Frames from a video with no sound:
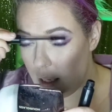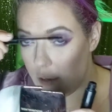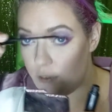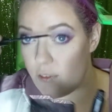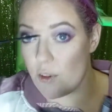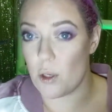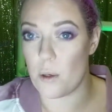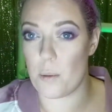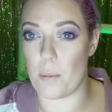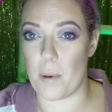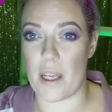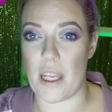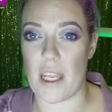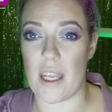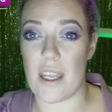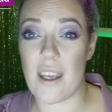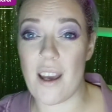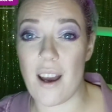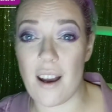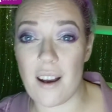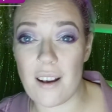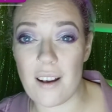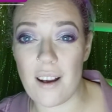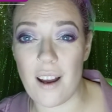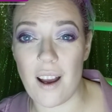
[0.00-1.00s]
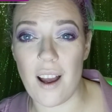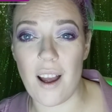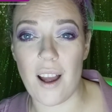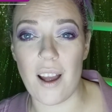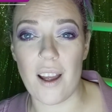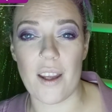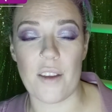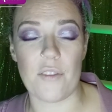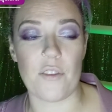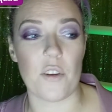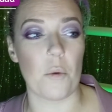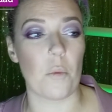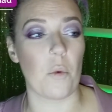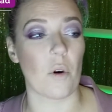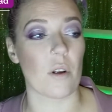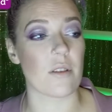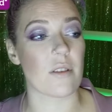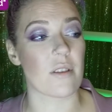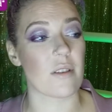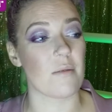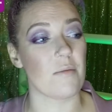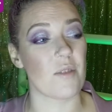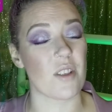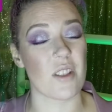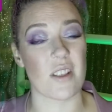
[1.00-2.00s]
if you're a bit younger, if you
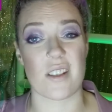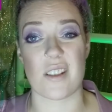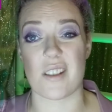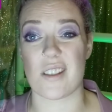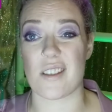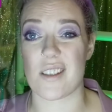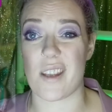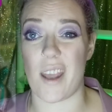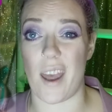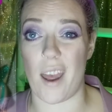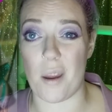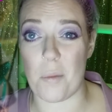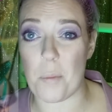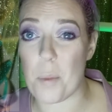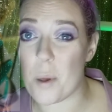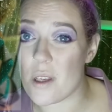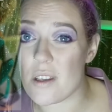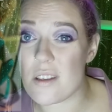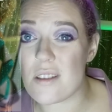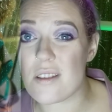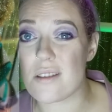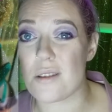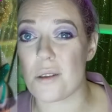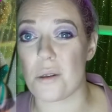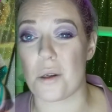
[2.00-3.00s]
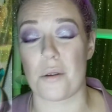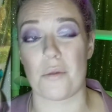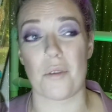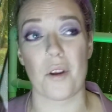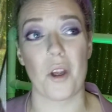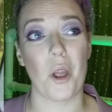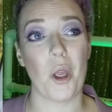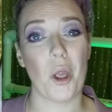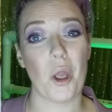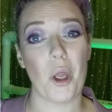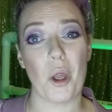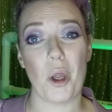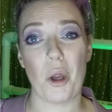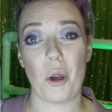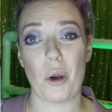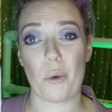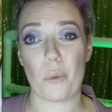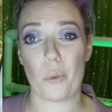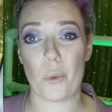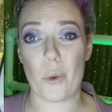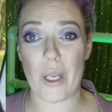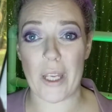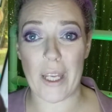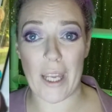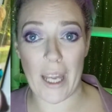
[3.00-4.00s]
want some just escapist sort of
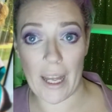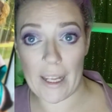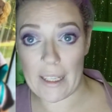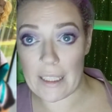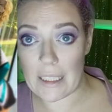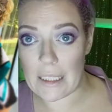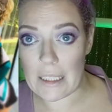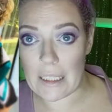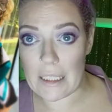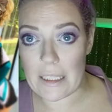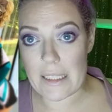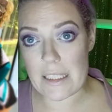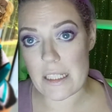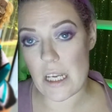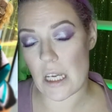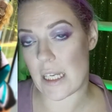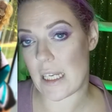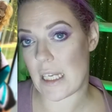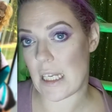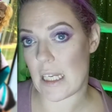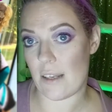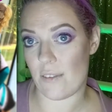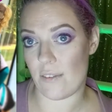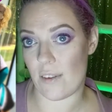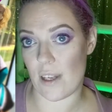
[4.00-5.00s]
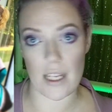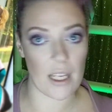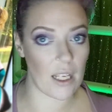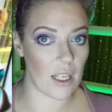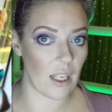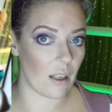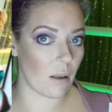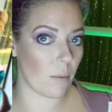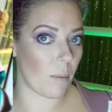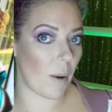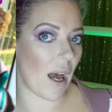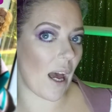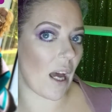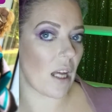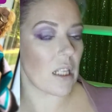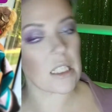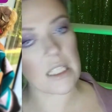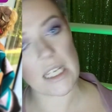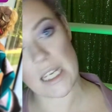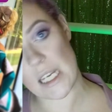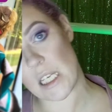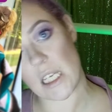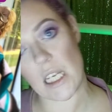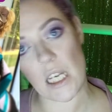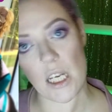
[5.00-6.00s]
reality TV about
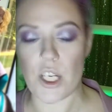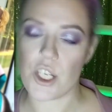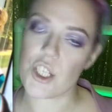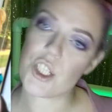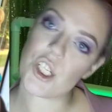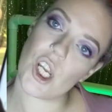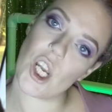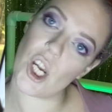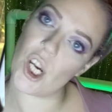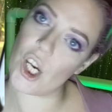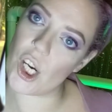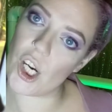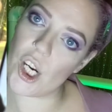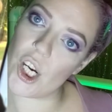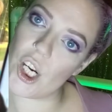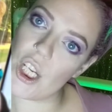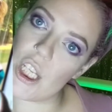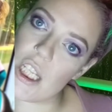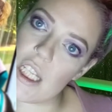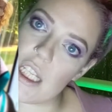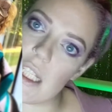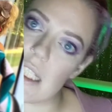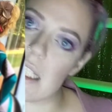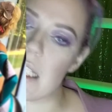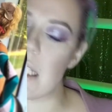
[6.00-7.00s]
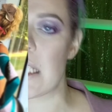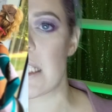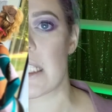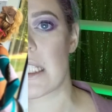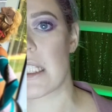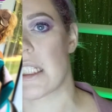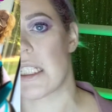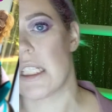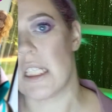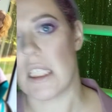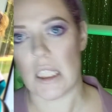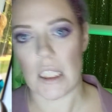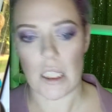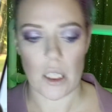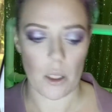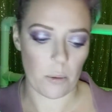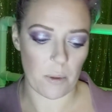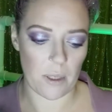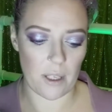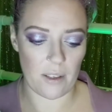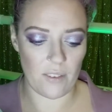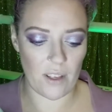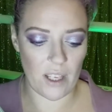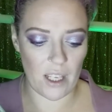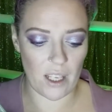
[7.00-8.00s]
teenage girls and
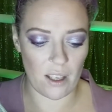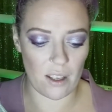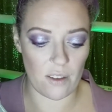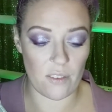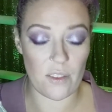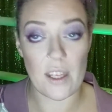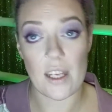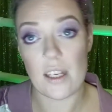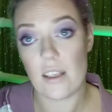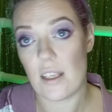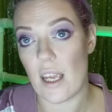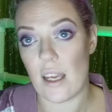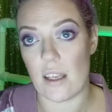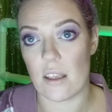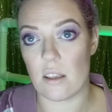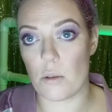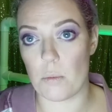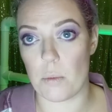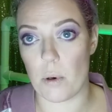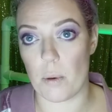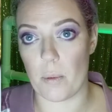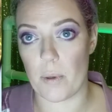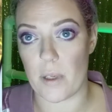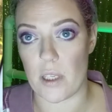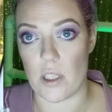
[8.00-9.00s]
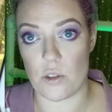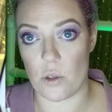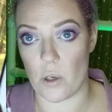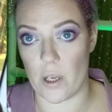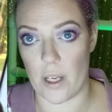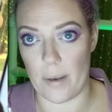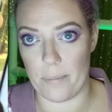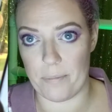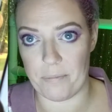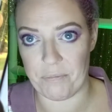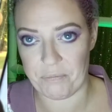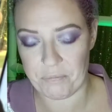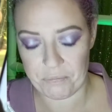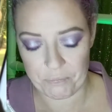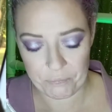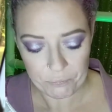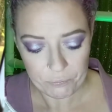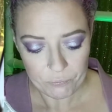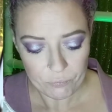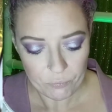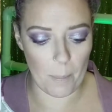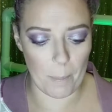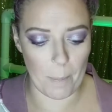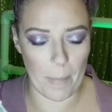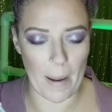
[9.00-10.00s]
whatever, then yeah, you'll probably enjoy it.
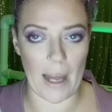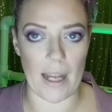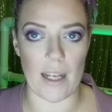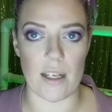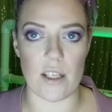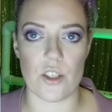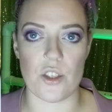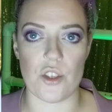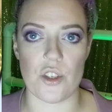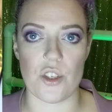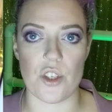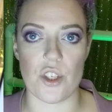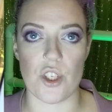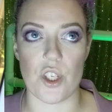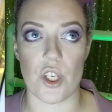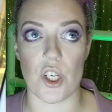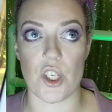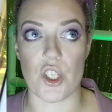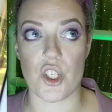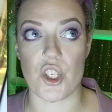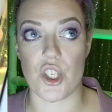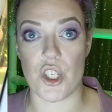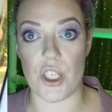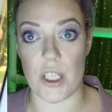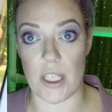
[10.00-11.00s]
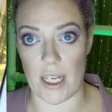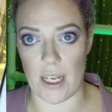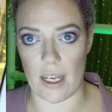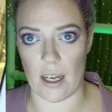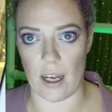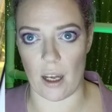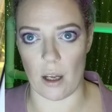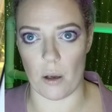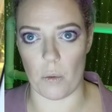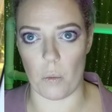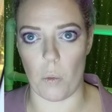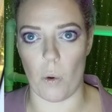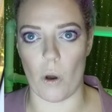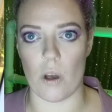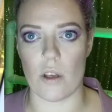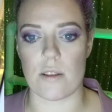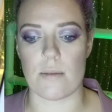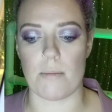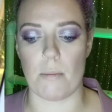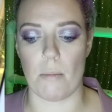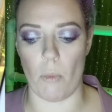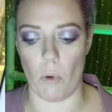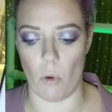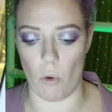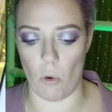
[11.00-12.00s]
But Cheer
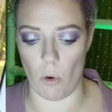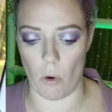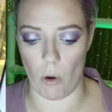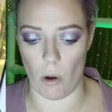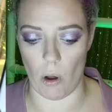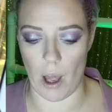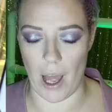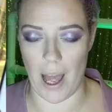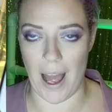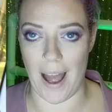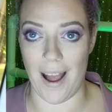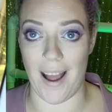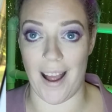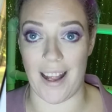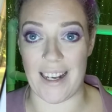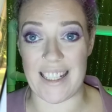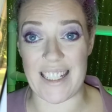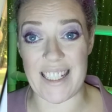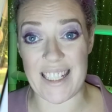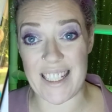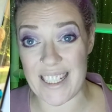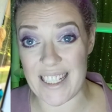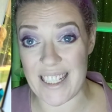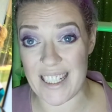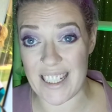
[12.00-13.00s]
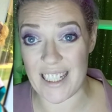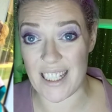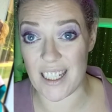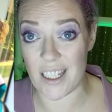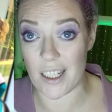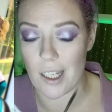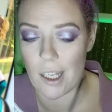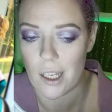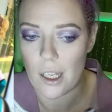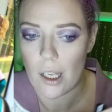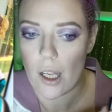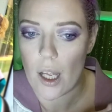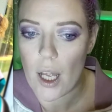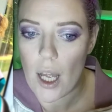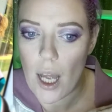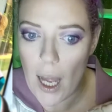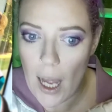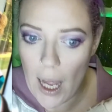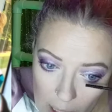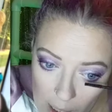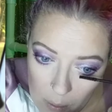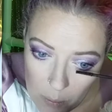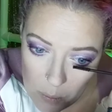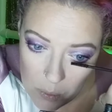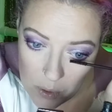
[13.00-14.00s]
was more hard-hitting.
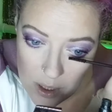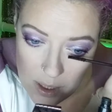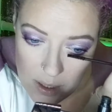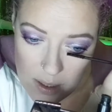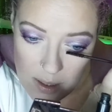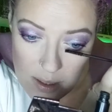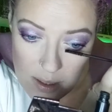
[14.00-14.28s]
It